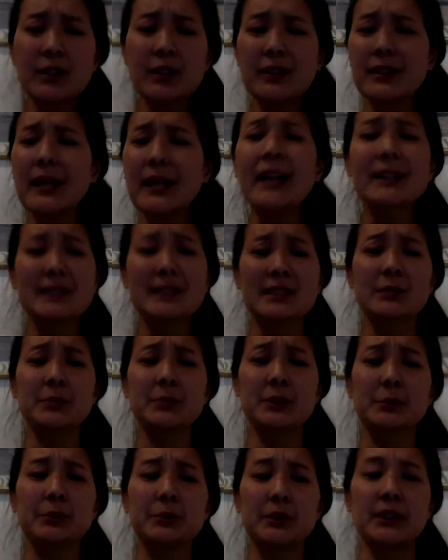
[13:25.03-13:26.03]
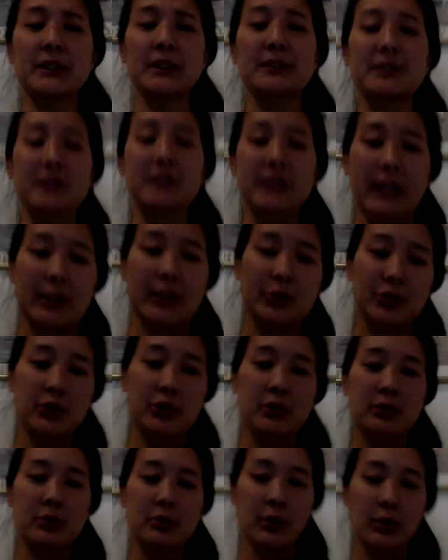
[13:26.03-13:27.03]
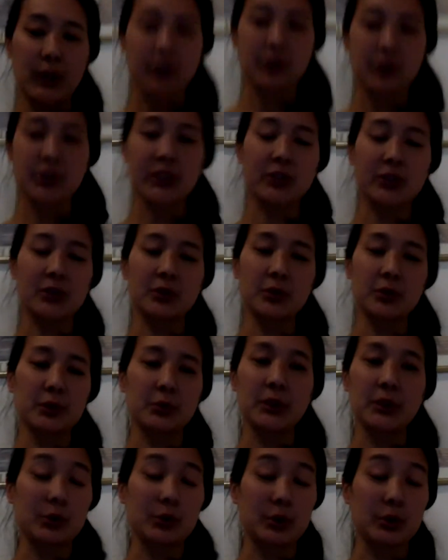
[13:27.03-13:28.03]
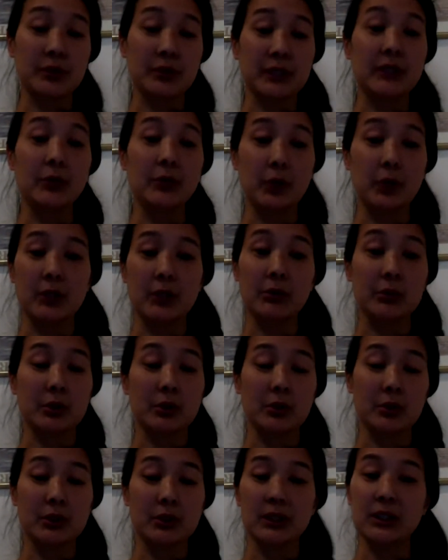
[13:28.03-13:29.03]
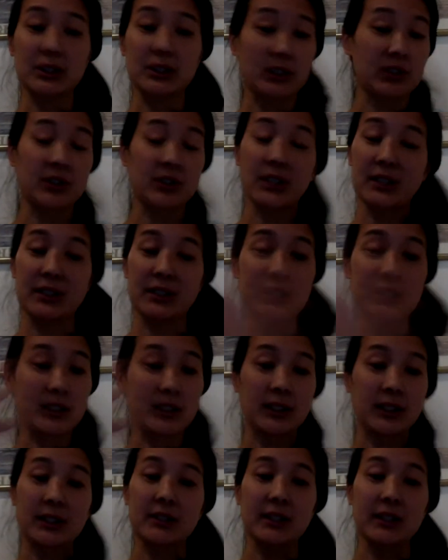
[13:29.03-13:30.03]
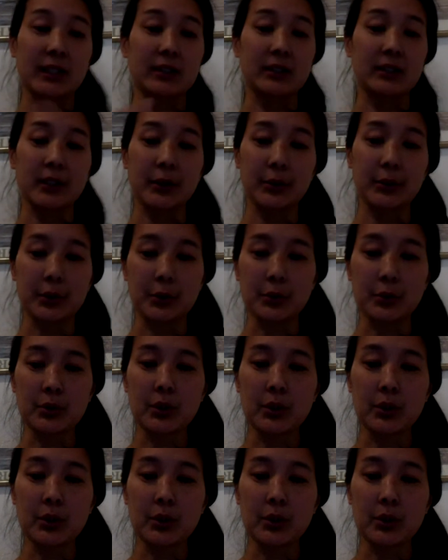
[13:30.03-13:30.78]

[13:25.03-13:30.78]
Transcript: That, simply put, is the natural water cycle, when we sort of leave water alone and it just does its thing cycling through.